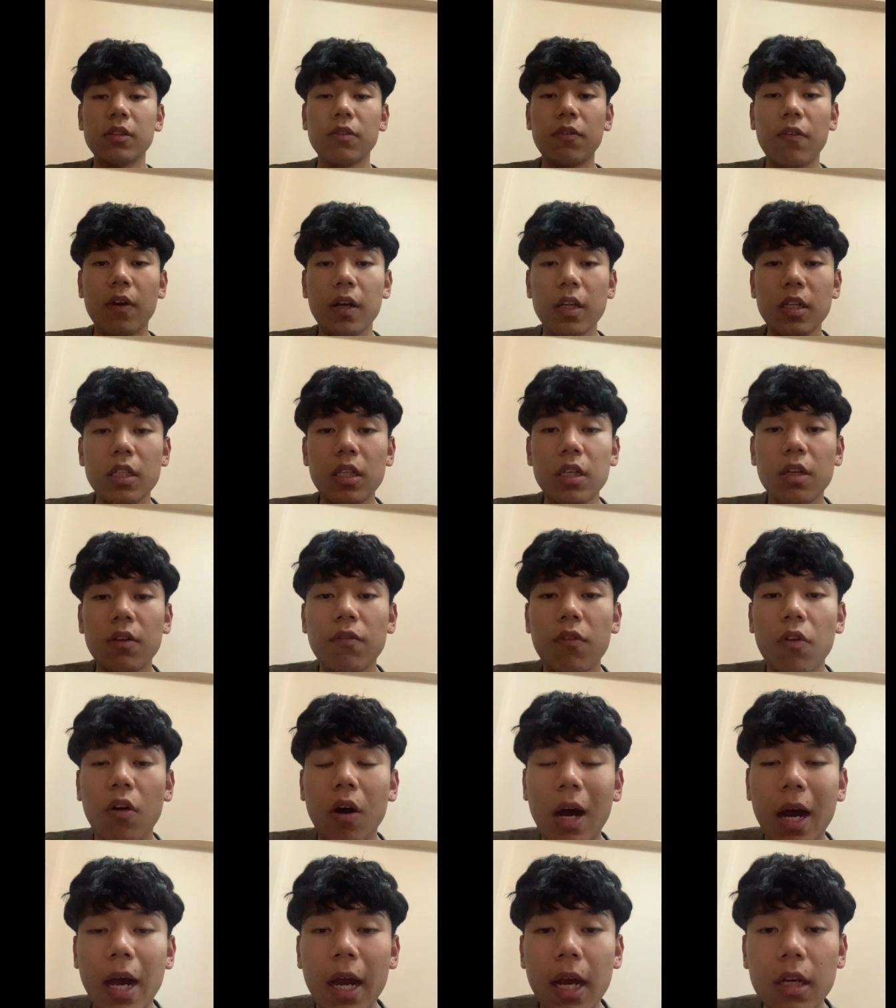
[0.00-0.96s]
funding
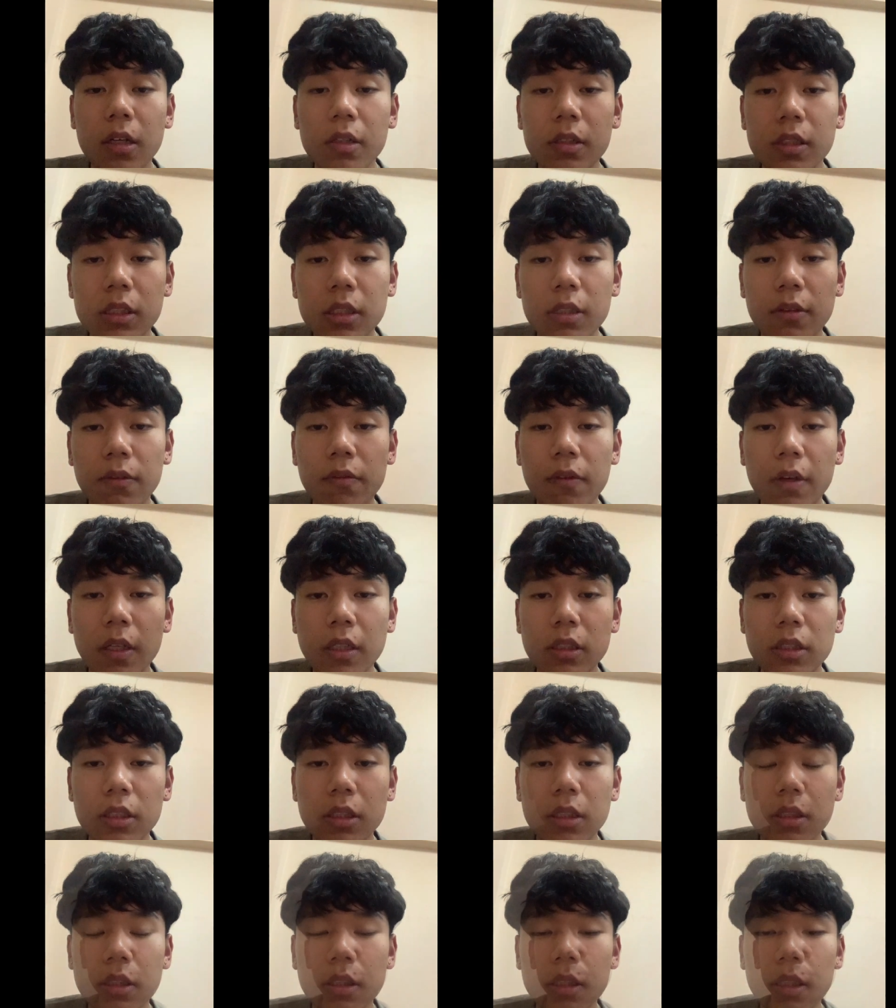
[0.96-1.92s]
for high-risk
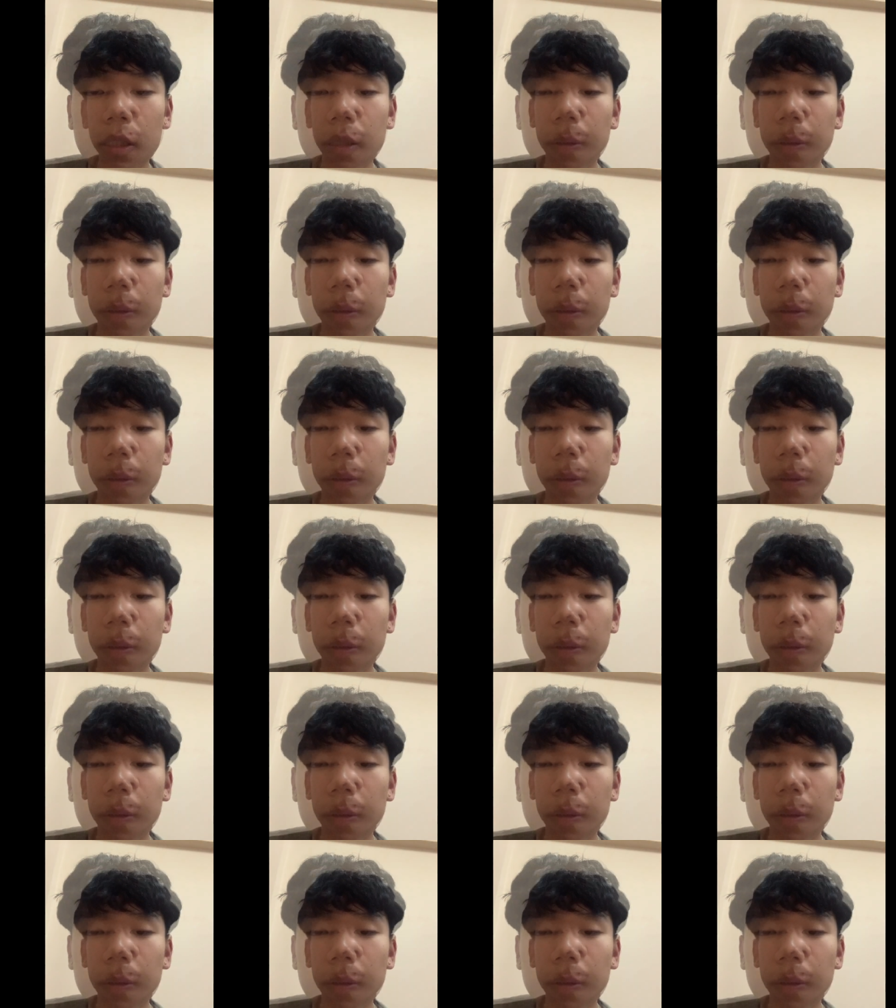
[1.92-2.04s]
ventures,